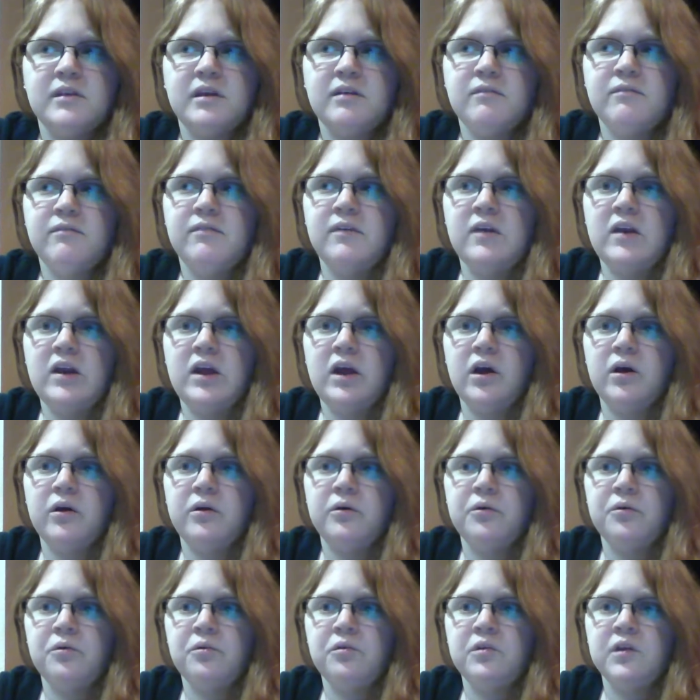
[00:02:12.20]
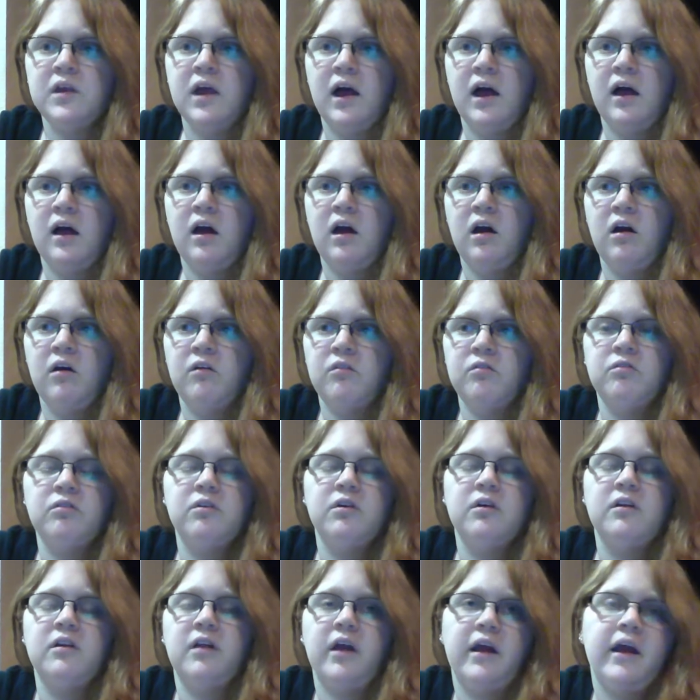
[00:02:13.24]
videos of
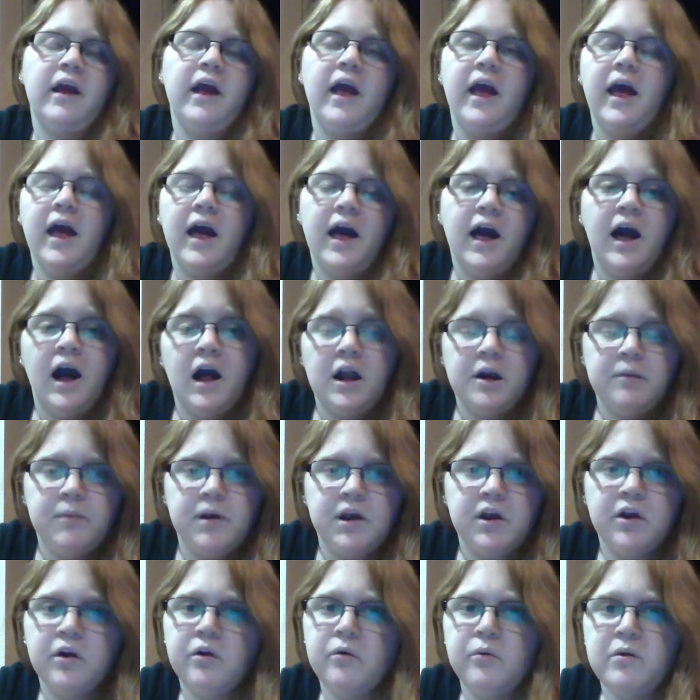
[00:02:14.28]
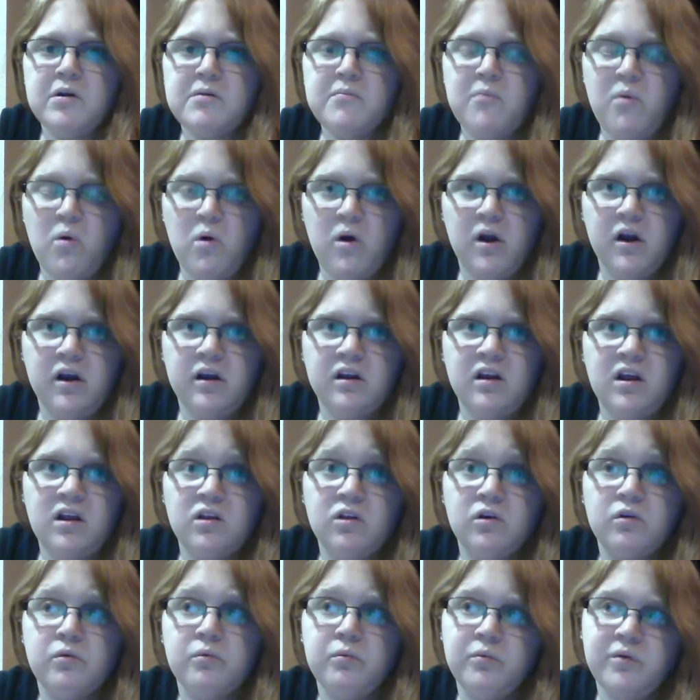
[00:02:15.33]
like how to make a reborn
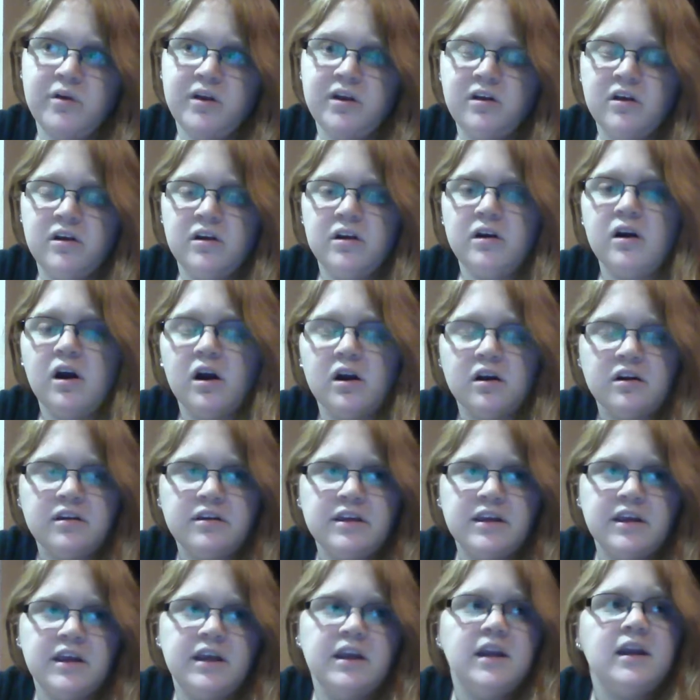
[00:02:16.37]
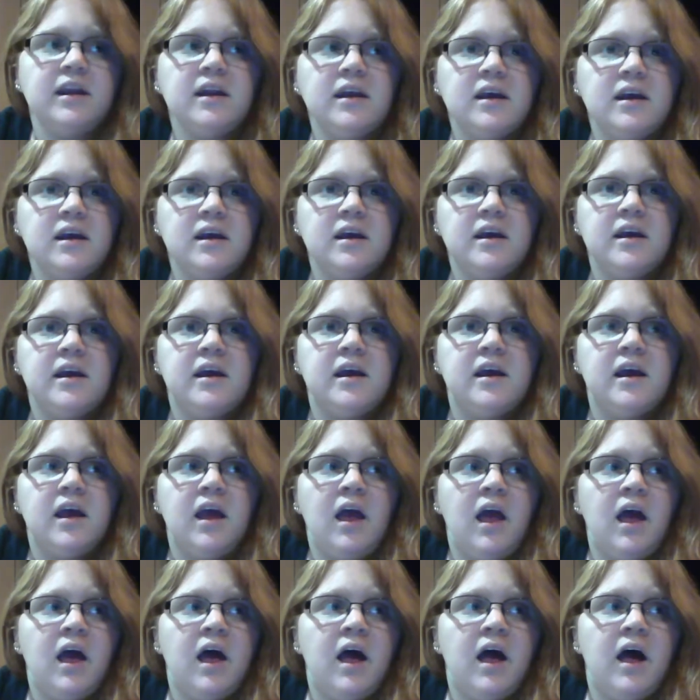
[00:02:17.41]
look real in a car seat.
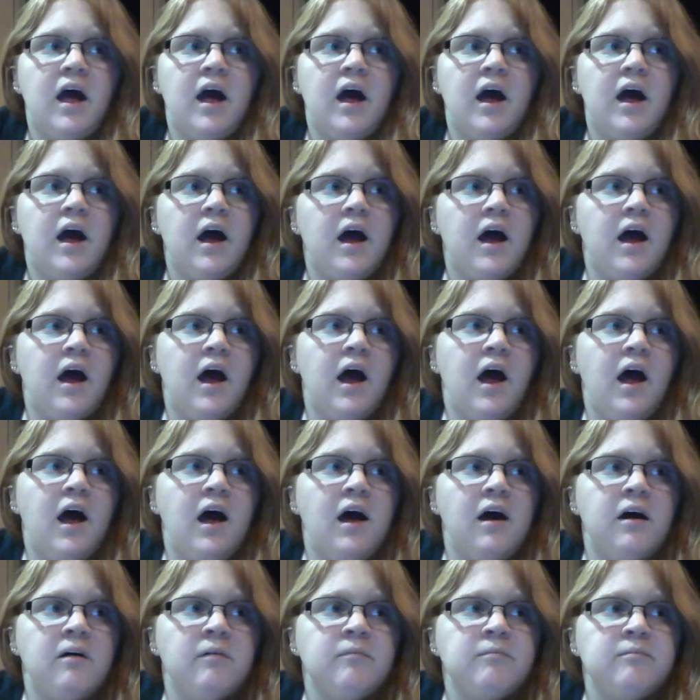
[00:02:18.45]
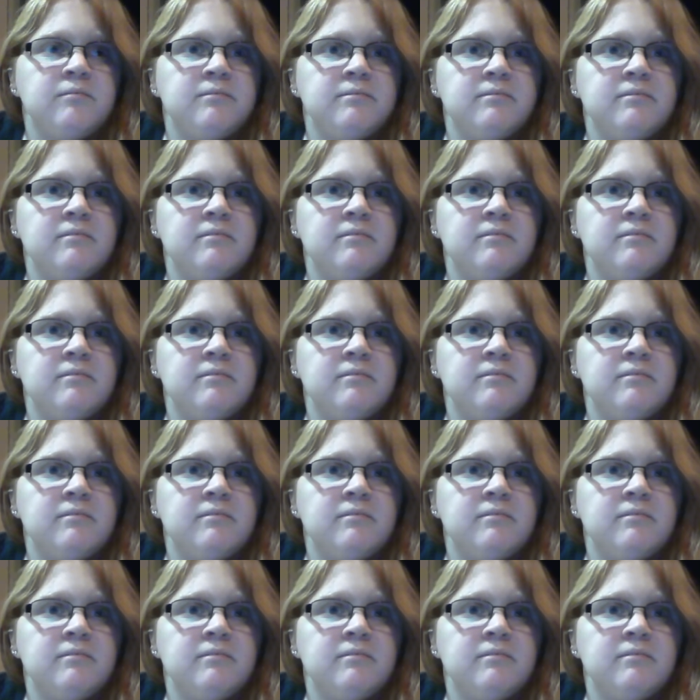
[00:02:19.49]
And